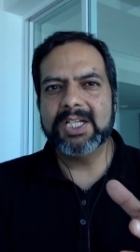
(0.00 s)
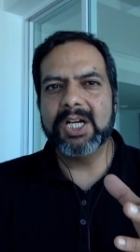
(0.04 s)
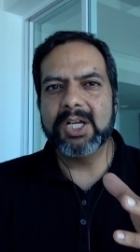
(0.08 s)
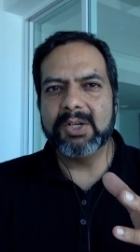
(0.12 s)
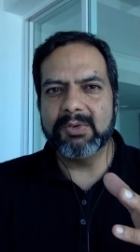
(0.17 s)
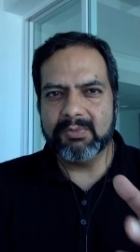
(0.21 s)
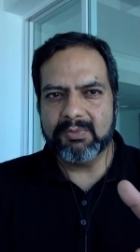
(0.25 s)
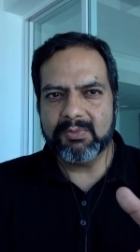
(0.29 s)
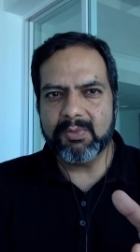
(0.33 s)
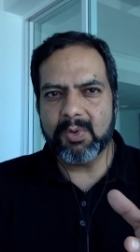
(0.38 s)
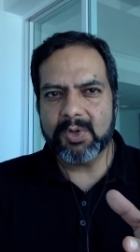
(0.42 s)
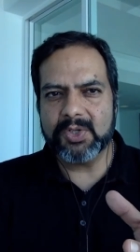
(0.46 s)

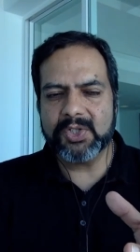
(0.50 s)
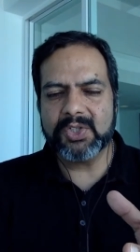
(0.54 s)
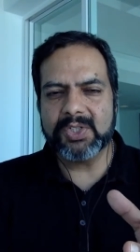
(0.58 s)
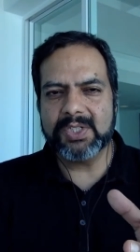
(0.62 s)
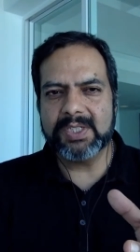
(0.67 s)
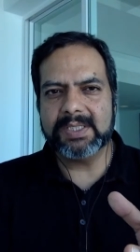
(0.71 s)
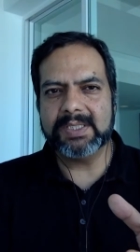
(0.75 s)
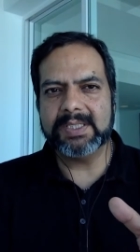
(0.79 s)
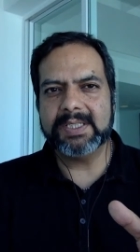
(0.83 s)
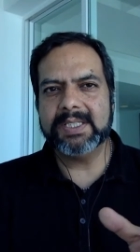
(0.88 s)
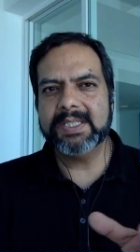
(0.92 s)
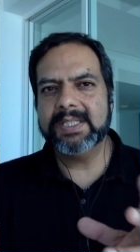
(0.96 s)

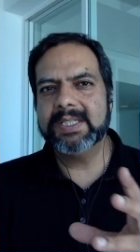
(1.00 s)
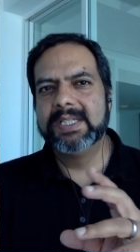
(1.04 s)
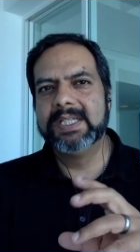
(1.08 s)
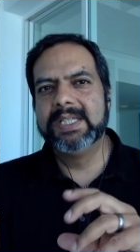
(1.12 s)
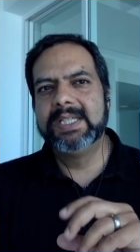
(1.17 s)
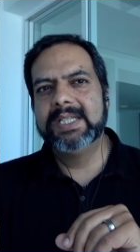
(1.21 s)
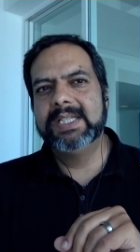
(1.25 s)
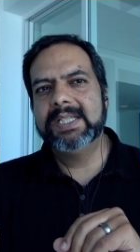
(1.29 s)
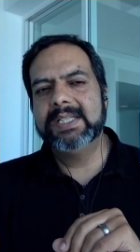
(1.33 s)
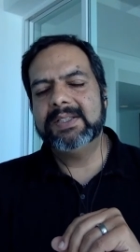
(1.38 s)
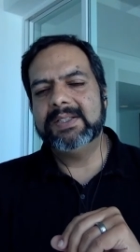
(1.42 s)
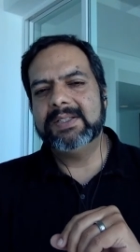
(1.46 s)
Unfortunately,
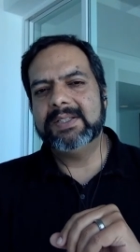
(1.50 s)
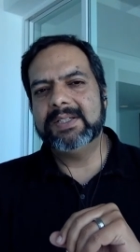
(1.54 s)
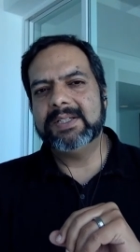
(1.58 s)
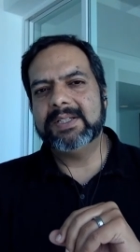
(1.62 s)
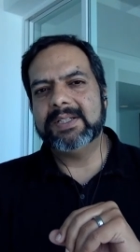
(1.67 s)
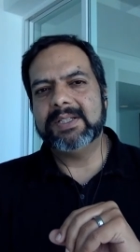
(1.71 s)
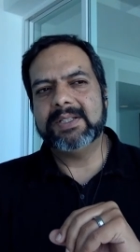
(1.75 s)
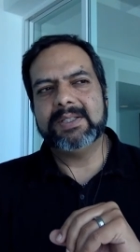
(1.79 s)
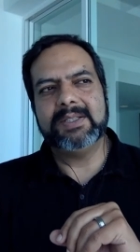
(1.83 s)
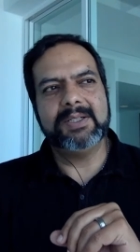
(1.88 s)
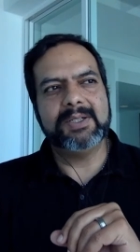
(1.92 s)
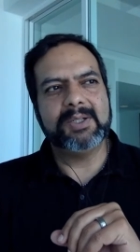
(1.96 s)

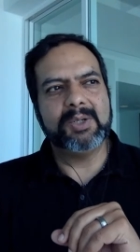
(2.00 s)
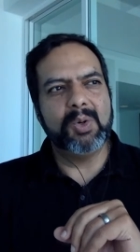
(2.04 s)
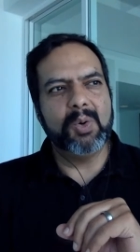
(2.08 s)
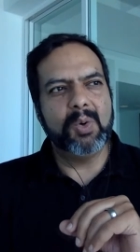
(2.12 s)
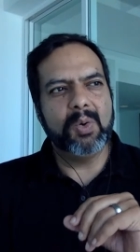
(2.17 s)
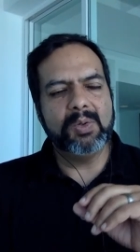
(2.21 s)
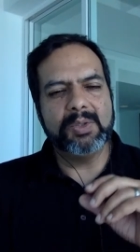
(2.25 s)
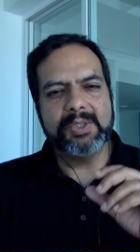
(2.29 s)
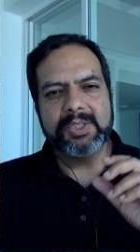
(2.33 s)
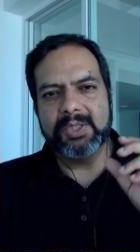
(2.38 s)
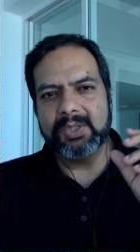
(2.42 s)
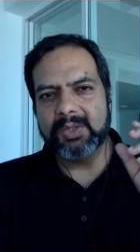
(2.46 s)
the
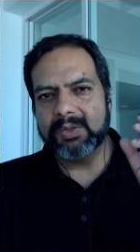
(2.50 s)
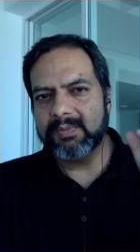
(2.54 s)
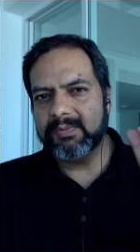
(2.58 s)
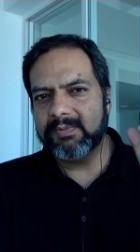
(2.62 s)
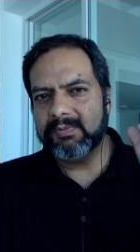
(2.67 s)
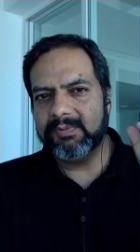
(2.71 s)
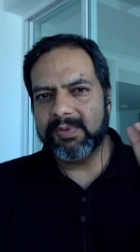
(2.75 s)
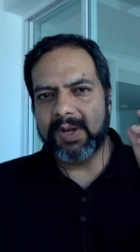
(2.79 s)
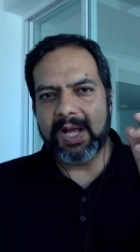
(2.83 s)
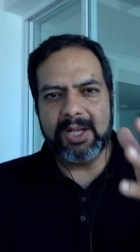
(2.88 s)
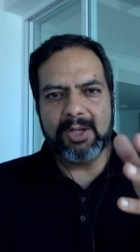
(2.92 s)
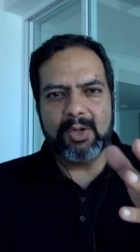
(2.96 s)
whole
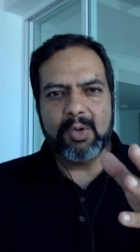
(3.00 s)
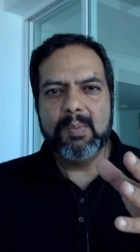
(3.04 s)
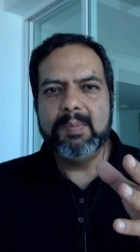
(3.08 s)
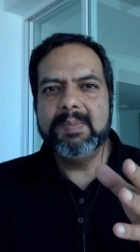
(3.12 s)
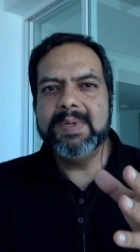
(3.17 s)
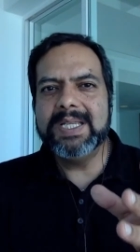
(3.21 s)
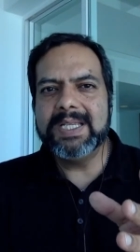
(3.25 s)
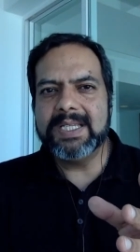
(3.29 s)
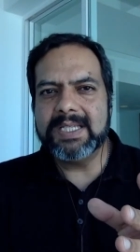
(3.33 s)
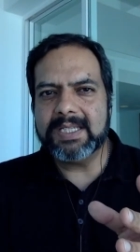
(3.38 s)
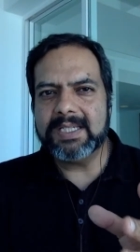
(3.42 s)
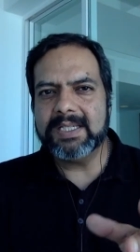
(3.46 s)
follow
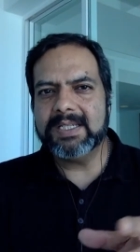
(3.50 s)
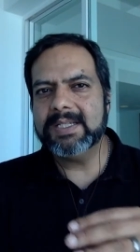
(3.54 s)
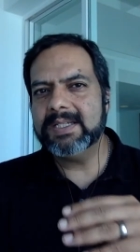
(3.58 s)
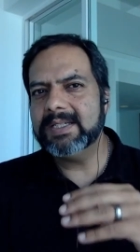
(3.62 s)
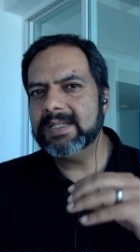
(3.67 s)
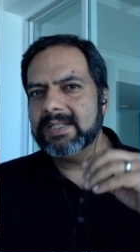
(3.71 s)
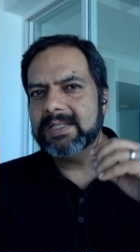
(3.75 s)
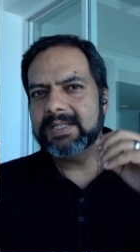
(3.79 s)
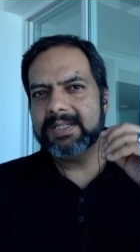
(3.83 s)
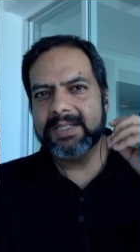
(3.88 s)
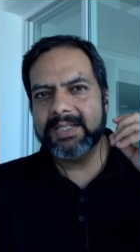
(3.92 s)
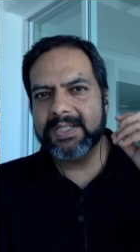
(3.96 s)
me,
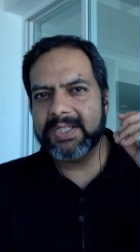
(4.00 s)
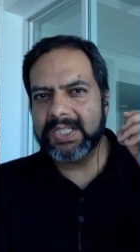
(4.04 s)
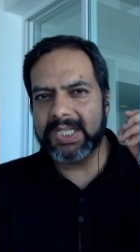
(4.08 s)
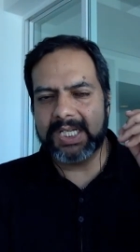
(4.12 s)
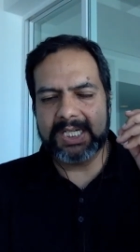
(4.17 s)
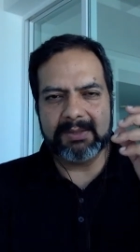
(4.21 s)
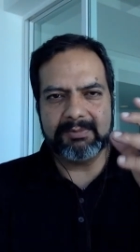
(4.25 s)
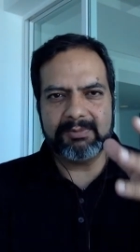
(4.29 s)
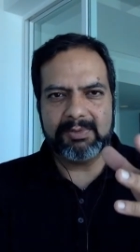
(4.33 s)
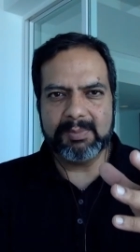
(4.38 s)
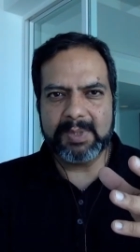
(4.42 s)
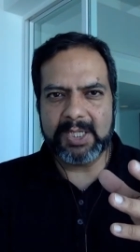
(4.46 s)
sign
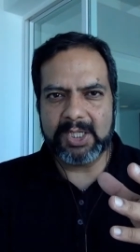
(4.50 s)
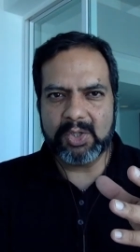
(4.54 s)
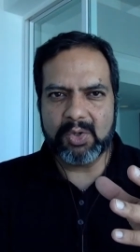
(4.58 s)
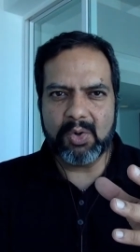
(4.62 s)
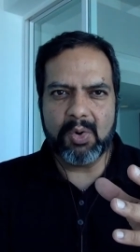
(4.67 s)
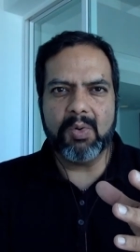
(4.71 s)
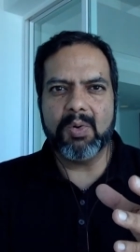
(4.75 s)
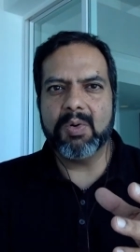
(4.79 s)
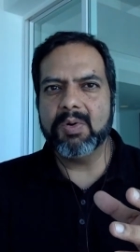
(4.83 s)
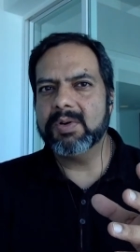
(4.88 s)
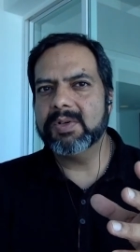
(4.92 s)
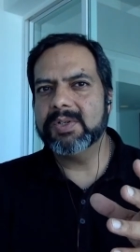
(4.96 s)
up for my
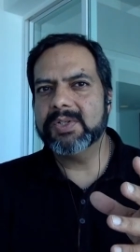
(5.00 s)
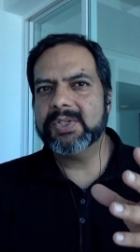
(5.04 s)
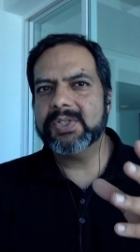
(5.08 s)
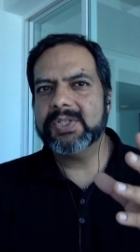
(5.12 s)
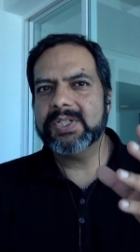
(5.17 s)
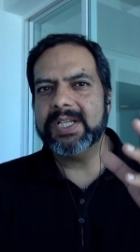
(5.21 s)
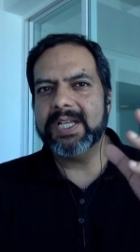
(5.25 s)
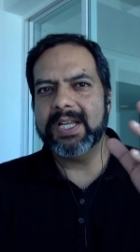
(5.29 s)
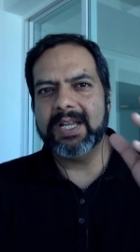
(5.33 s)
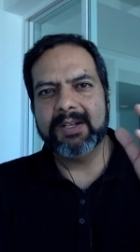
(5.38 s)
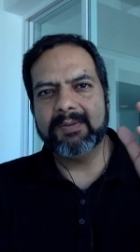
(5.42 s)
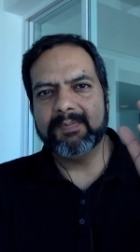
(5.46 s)
course,
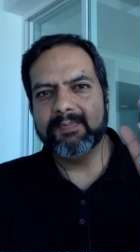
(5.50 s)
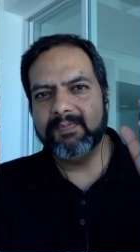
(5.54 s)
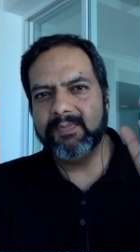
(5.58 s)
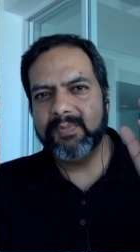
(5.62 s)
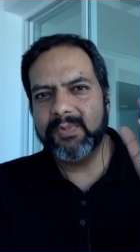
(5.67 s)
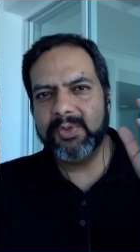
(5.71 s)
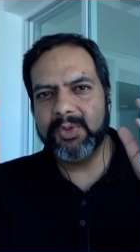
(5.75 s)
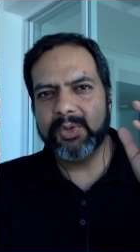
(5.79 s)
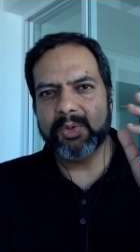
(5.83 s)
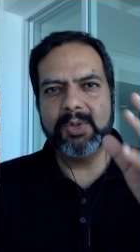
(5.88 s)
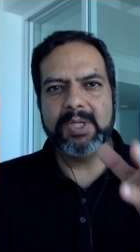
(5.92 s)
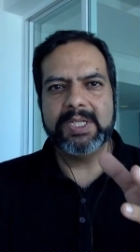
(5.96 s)
and
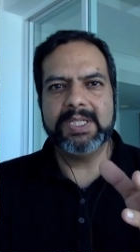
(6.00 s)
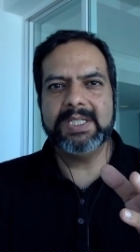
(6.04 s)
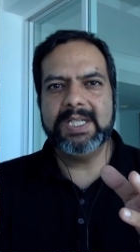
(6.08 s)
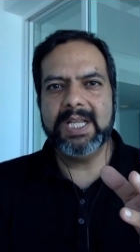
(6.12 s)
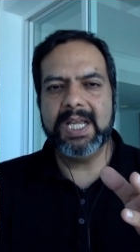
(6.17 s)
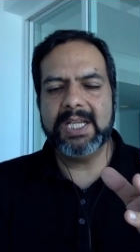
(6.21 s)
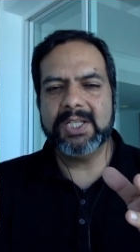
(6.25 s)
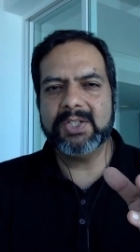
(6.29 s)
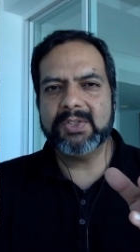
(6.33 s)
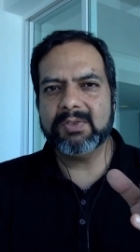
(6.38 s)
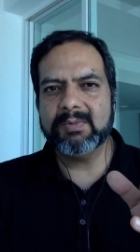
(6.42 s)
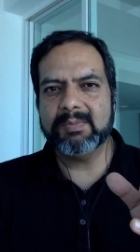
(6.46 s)
30
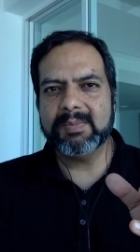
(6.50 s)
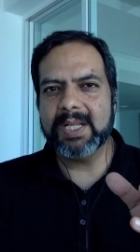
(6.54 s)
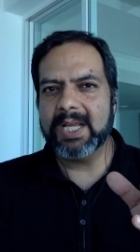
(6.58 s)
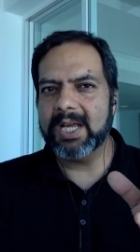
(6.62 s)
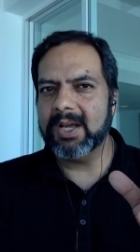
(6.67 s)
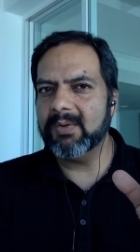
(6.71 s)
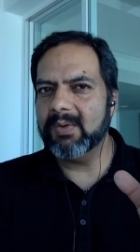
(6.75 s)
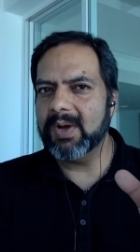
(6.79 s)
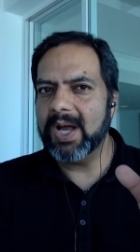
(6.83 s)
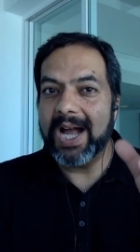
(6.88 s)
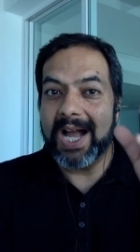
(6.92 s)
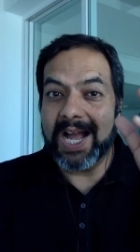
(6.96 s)
days from
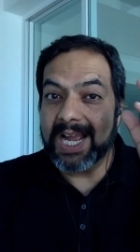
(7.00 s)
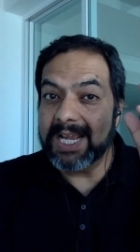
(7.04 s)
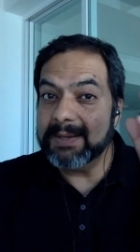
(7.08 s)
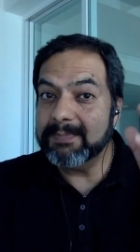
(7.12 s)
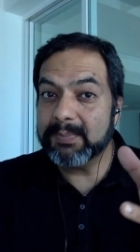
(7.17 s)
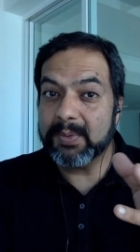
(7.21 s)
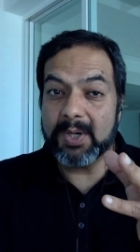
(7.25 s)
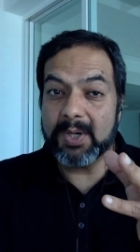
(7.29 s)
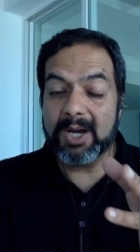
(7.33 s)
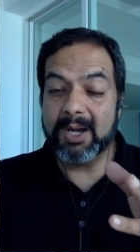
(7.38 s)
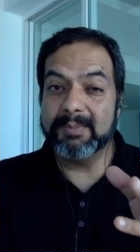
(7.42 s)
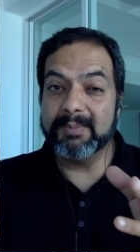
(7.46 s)
now, I
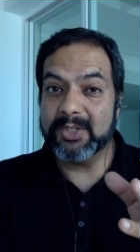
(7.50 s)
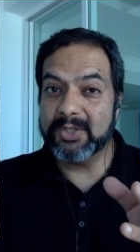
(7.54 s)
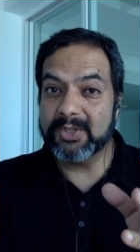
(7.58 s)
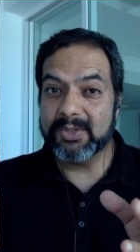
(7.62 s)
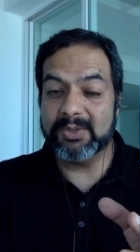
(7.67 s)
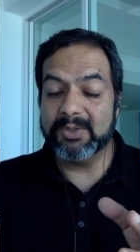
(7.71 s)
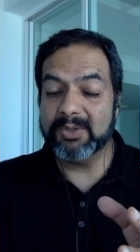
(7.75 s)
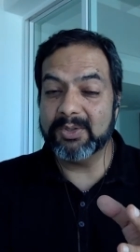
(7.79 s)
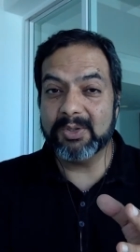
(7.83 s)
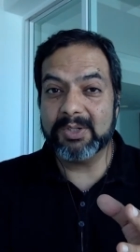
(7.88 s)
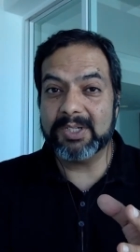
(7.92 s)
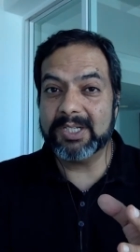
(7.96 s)
promise
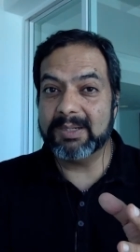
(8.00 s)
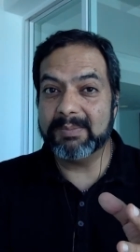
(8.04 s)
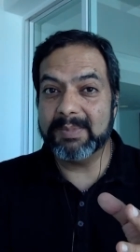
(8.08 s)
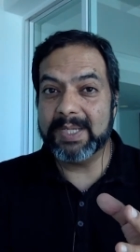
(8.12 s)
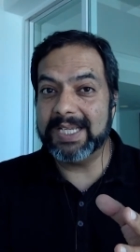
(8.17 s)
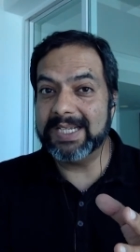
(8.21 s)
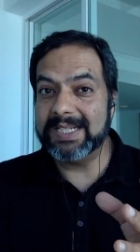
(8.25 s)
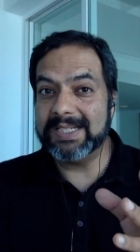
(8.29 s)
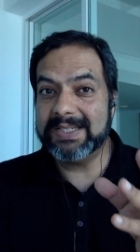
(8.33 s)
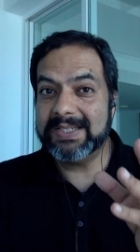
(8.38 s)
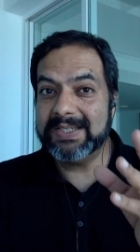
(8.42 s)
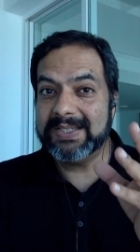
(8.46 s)
you're going to
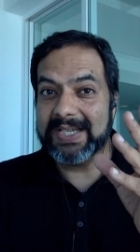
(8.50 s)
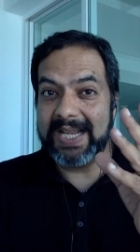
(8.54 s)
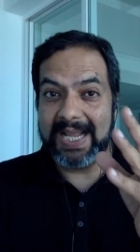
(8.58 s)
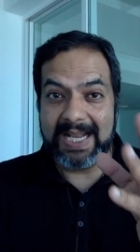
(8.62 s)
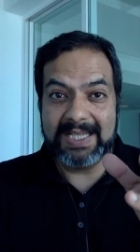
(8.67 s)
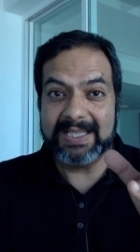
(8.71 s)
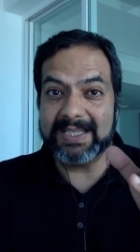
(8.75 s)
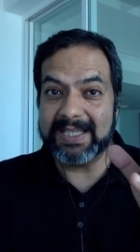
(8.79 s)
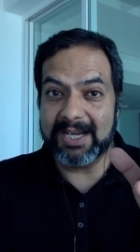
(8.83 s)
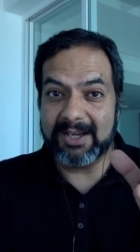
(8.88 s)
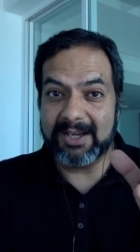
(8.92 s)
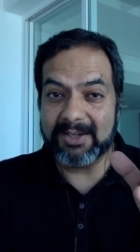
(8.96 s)
make
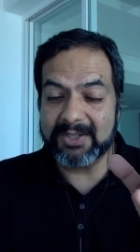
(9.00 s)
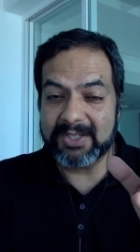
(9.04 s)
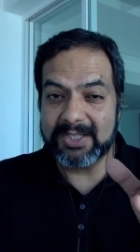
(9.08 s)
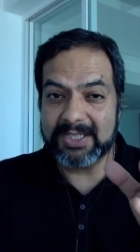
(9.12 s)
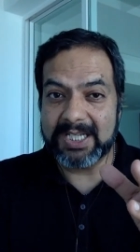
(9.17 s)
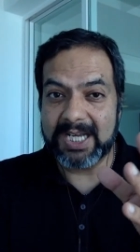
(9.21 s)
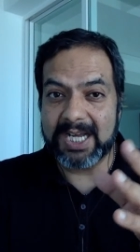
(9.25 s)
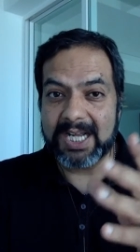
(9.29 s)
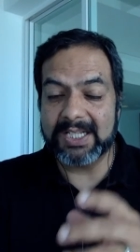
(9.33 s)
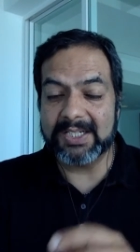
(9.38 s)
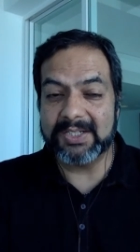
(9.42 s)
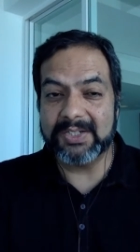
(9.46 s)

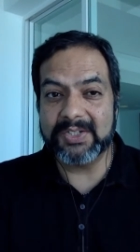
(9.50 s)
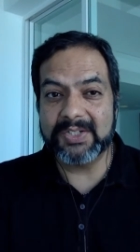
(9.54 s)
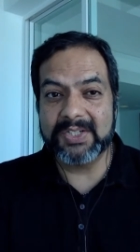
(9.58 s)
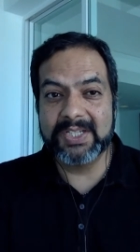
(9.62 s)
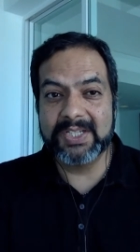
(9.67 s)
$10,000.